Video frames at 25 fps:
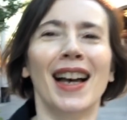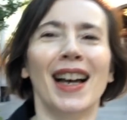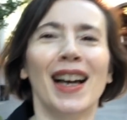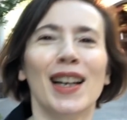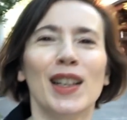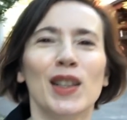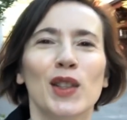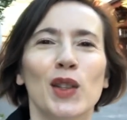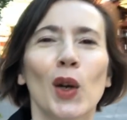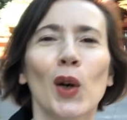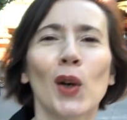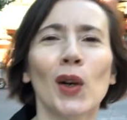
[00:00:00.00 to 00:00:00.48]

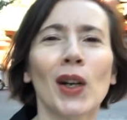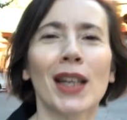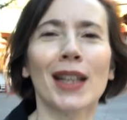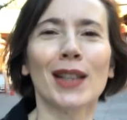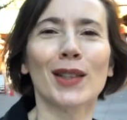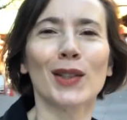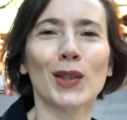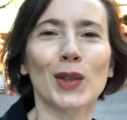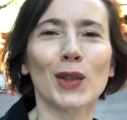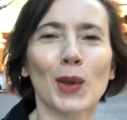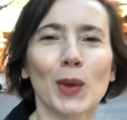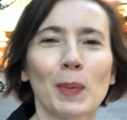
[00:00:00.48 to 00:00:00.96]

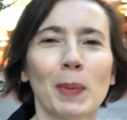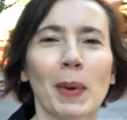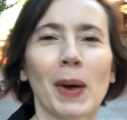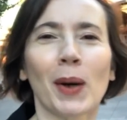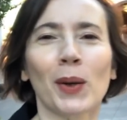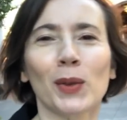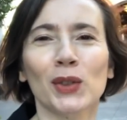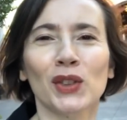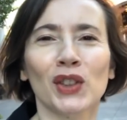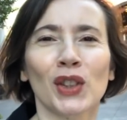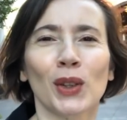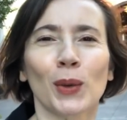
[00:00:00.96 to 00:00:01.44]
knowledge
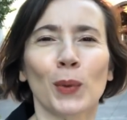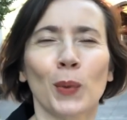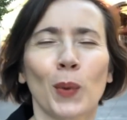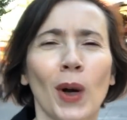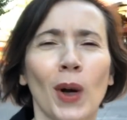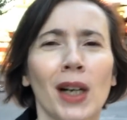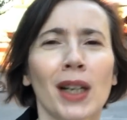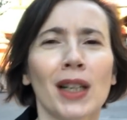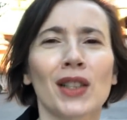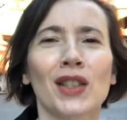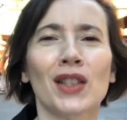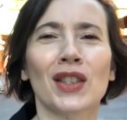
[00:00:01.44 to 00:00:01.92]
about
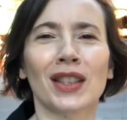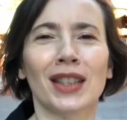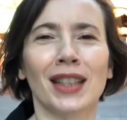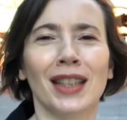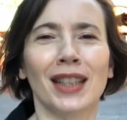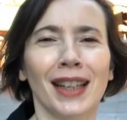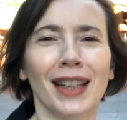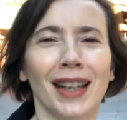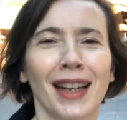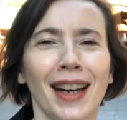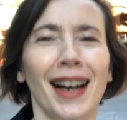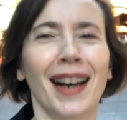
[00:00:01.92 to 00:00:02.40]
wagashi,
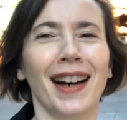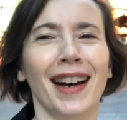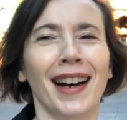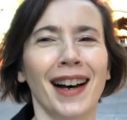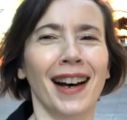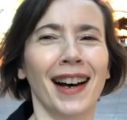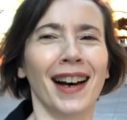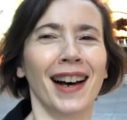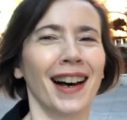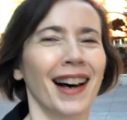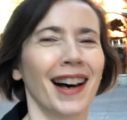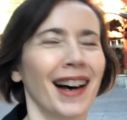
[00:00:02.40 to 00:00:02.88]

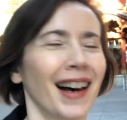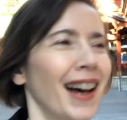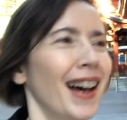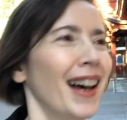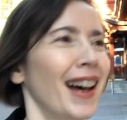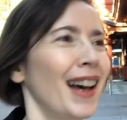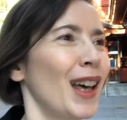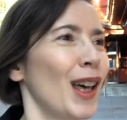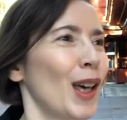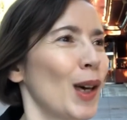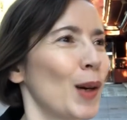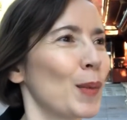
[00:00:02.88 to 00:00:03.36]

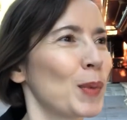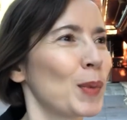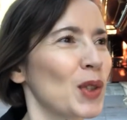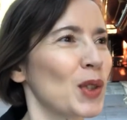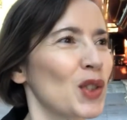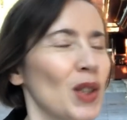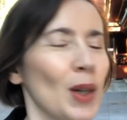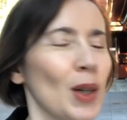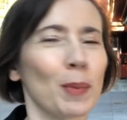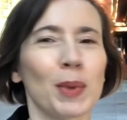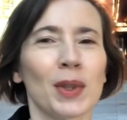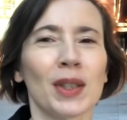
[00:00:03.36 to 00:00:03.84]
about
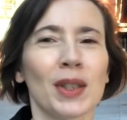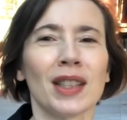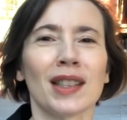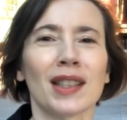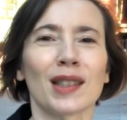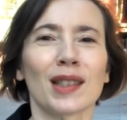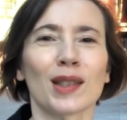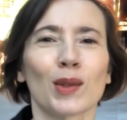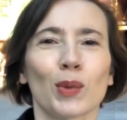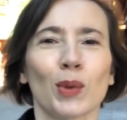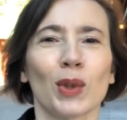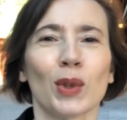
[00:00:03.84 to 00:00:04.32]
Japanese
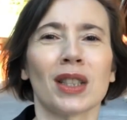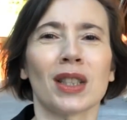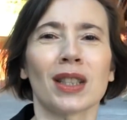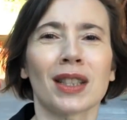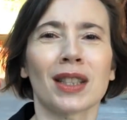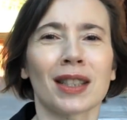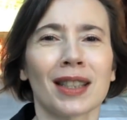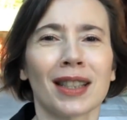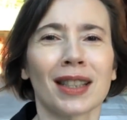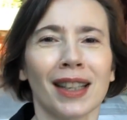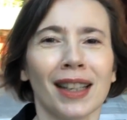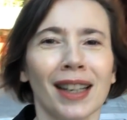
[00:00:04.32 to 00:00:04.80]

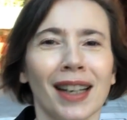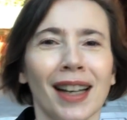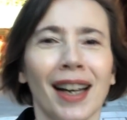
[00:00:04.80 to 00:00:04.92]
sweets.